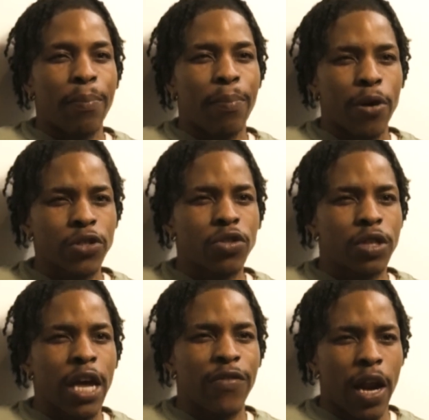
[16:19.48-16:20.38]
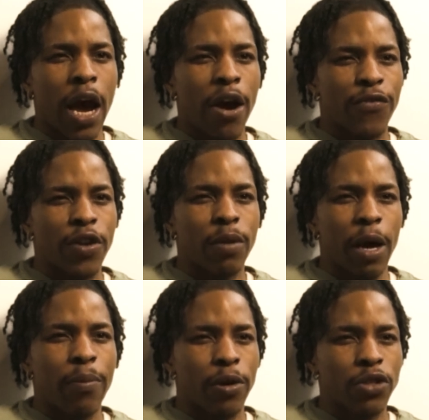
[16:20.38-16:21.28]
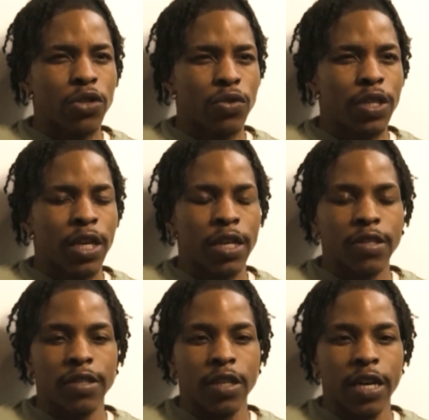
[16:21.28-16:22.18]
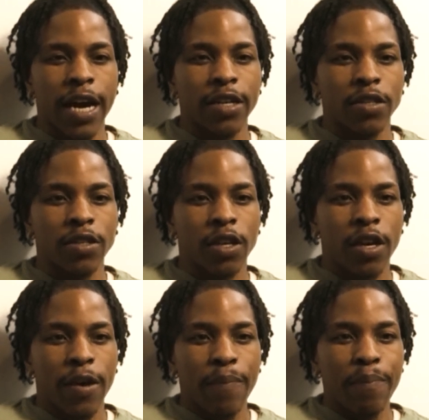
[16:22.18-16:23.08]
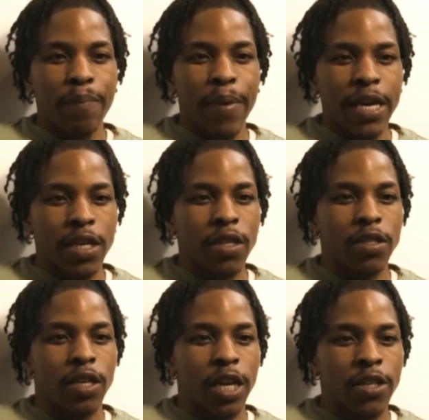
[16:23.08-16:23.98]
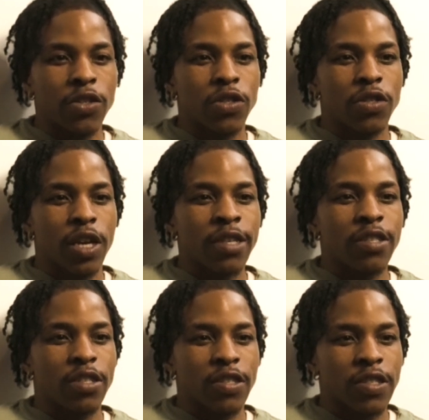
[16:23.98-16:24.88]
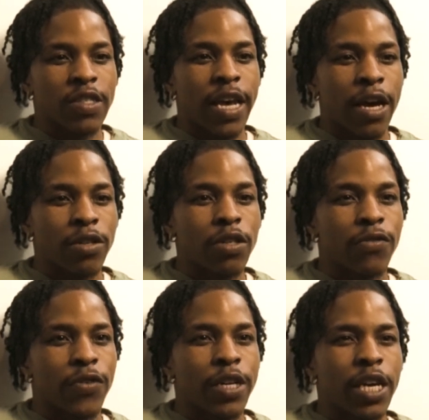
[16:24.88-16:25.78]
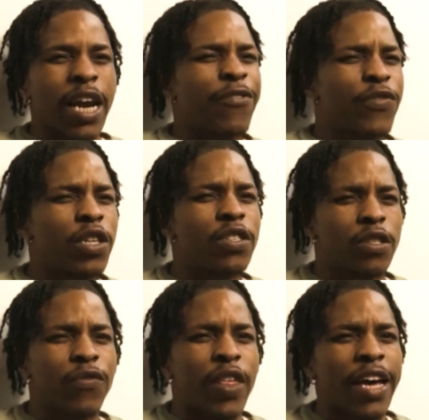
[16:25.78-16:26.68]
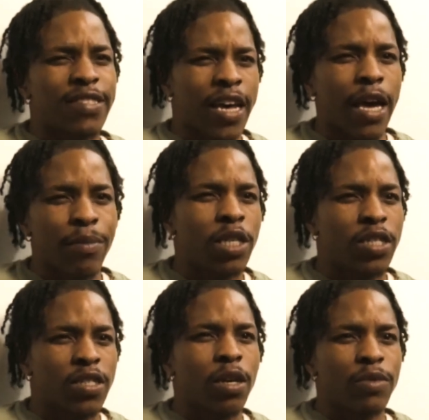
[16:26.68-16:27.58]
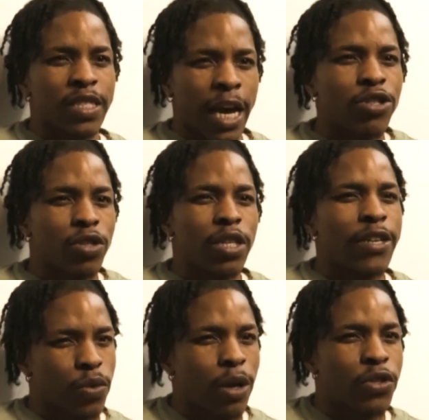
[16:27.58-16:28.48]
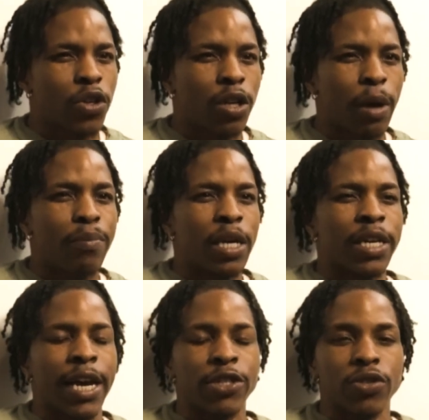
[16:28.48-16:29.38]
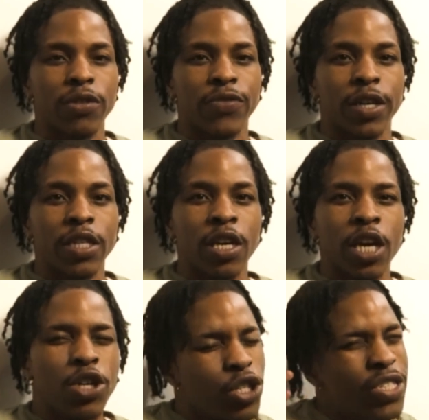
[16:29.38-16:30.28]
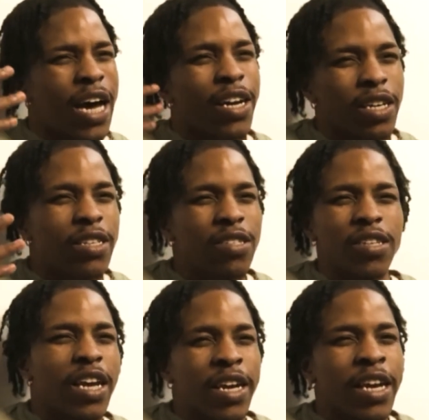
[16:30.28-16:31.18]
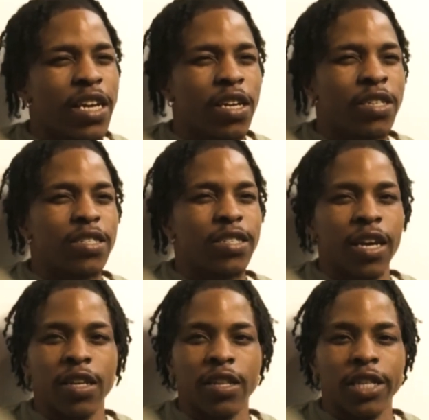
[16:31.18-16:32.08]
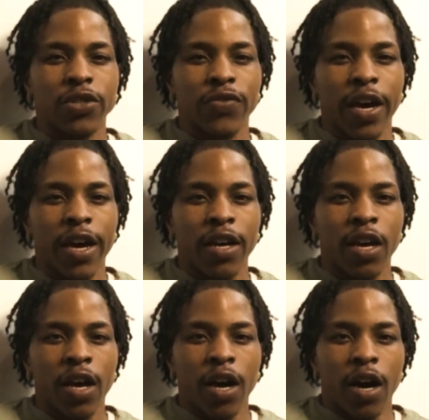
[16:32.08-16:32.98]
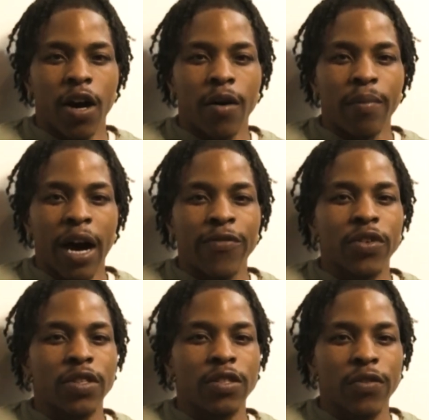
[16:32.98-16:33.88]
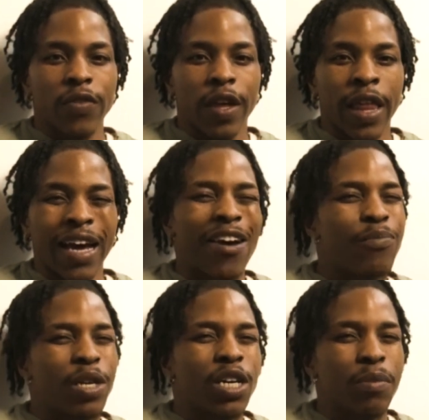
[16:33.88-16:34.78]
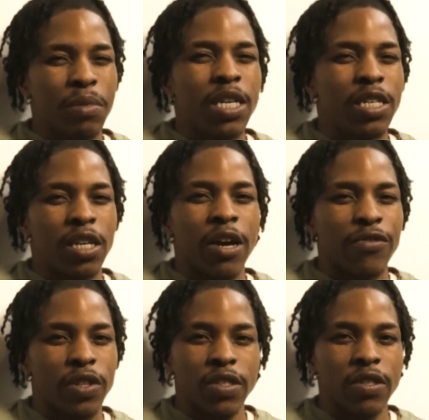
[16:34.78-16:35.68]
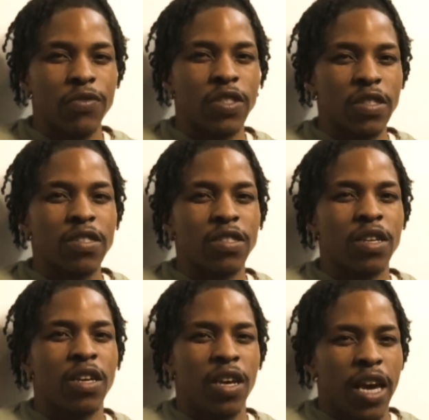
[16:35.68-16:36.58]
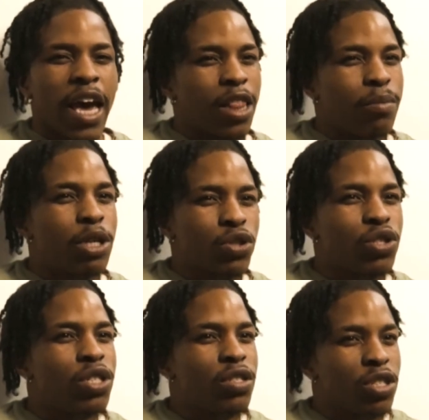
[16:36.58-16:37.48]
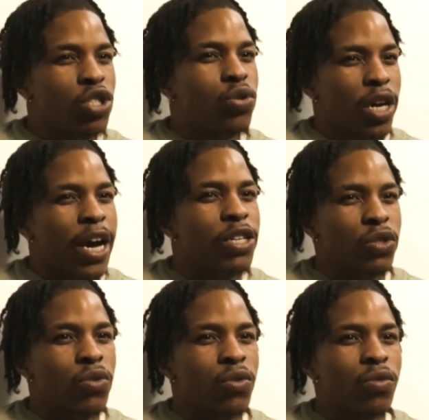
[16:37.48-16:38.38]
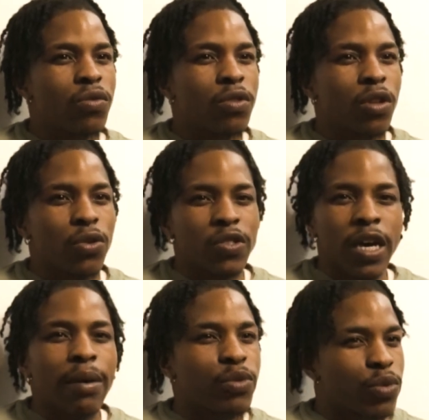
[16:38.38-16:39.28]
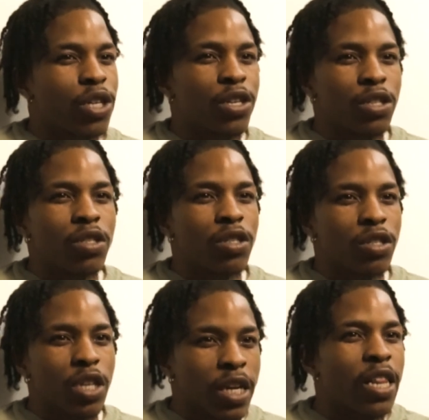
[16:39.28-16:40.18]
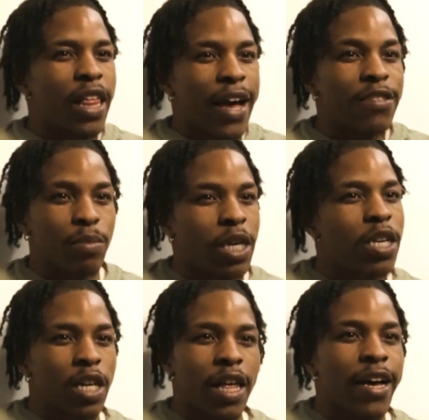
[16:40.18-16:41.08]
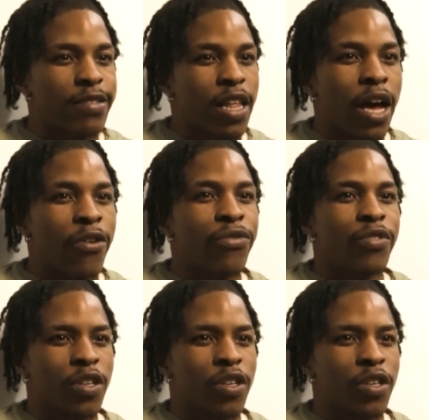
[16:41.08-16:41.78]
personal life and how I feel about personal things and kind of make it into sounding funny. And I feel as if that timing just comes naturally. That's what I was talking about, being naturally funny. You just it's just an innate understanding that you've had. I feel as if, like, I've been a comedian, I feel as if since elementary, junior high school, those times when you're in class making the class laugh.